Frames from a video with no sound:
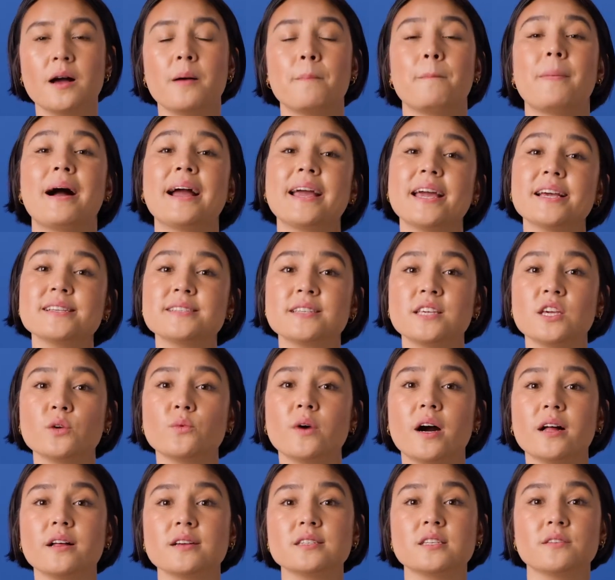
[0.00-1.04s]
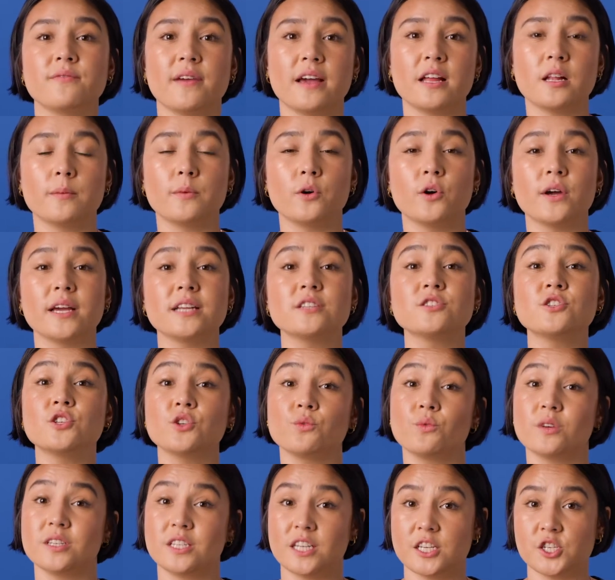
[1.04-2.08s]
MySQL is available in
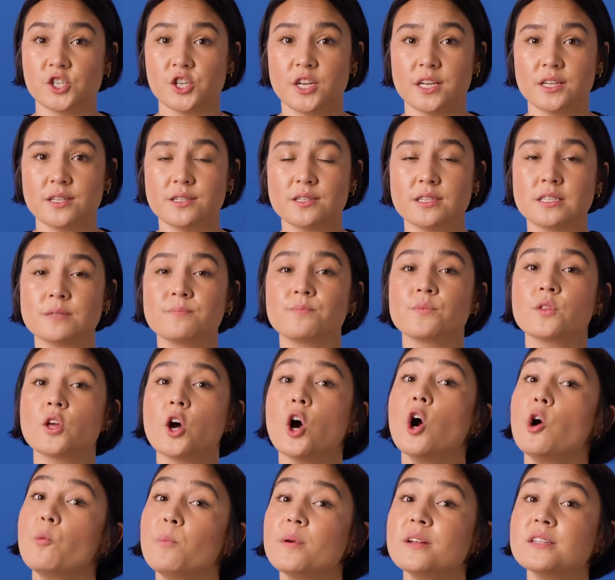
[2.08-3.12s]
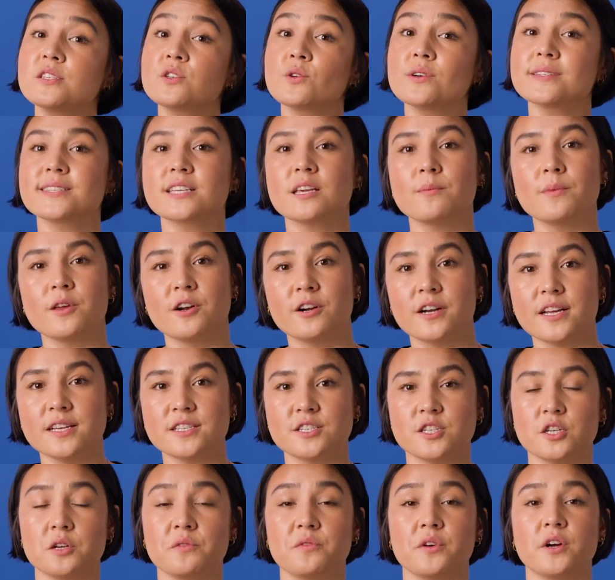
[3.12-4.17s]
two editions: open source community
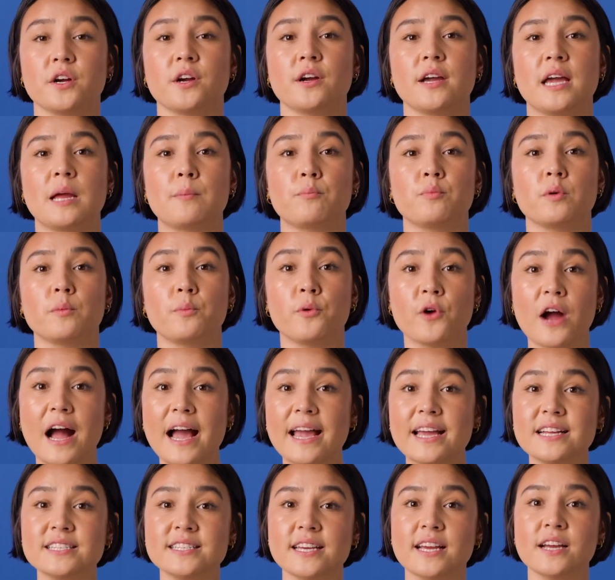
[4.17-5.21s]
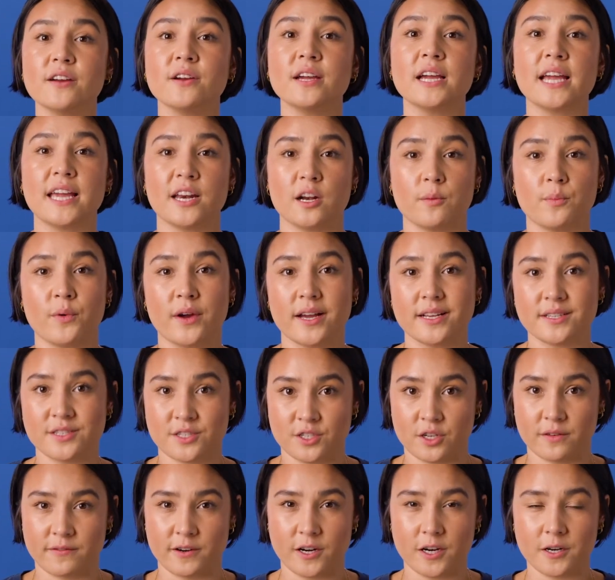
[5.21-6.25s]
server and proprietary enterprise
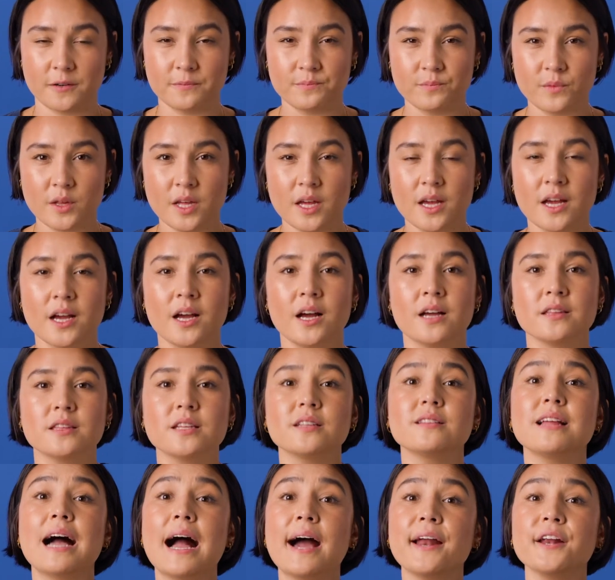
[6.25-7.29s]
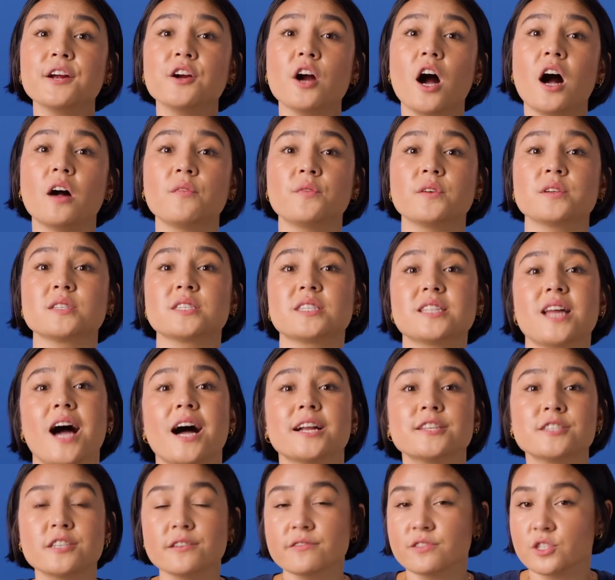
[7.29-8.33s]
server. The latter offers
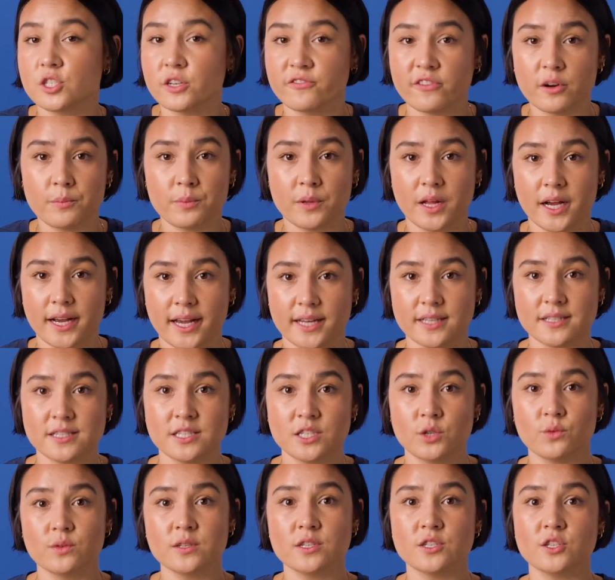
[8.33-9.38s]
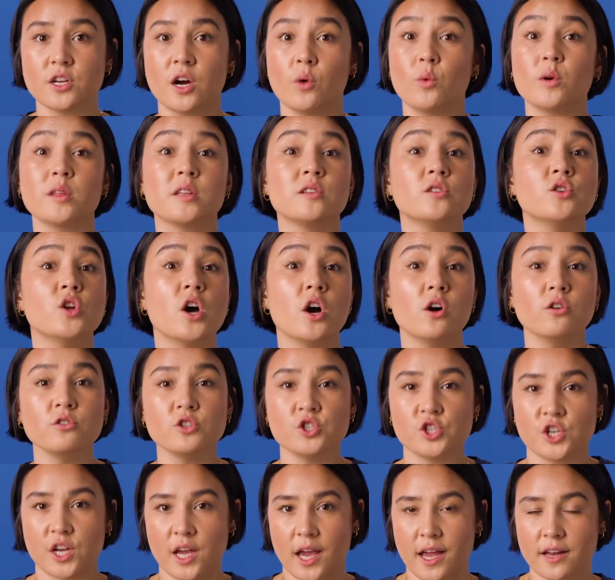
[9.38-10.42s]
lots of server plugins to install with no
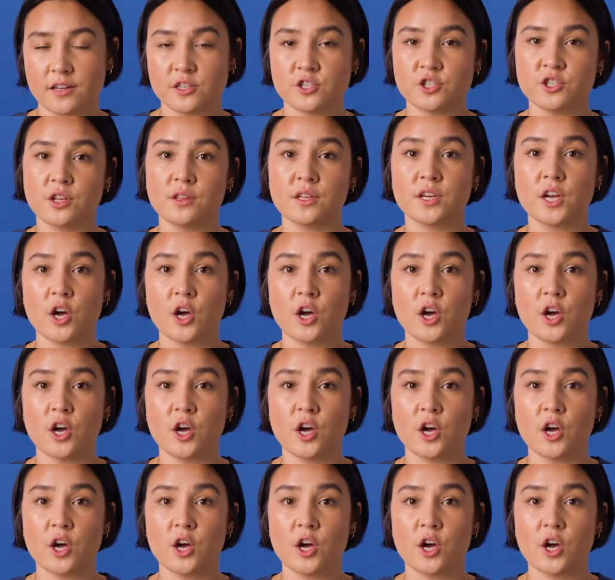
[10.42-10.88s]
change to the